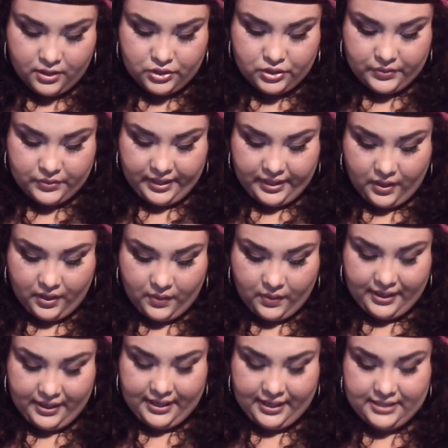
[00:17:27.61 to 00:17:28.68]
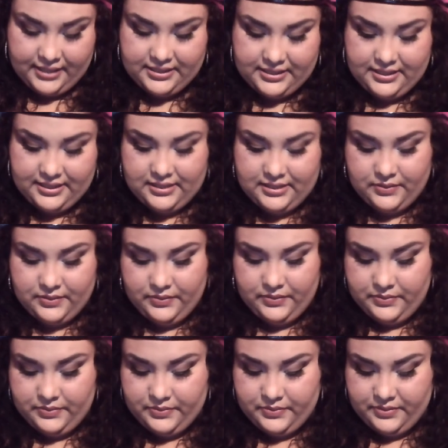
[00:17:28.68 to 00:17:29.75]
Trio and Innocent.
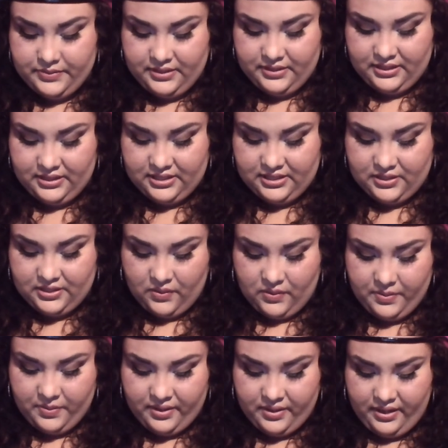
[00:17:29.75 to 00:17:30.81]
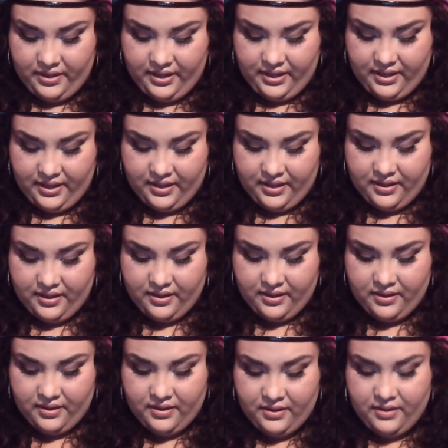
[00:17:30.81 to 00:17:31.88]
Ooh, this is so pretty.
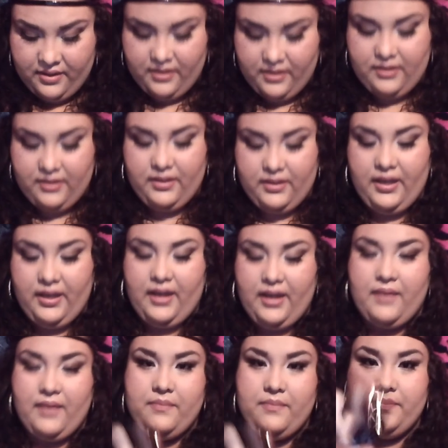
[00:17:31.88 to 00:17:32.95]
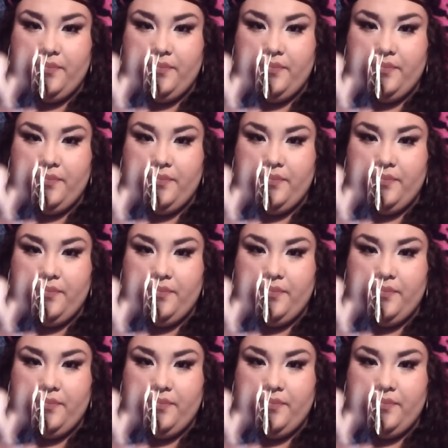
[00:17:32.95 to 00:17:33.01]
Look at it.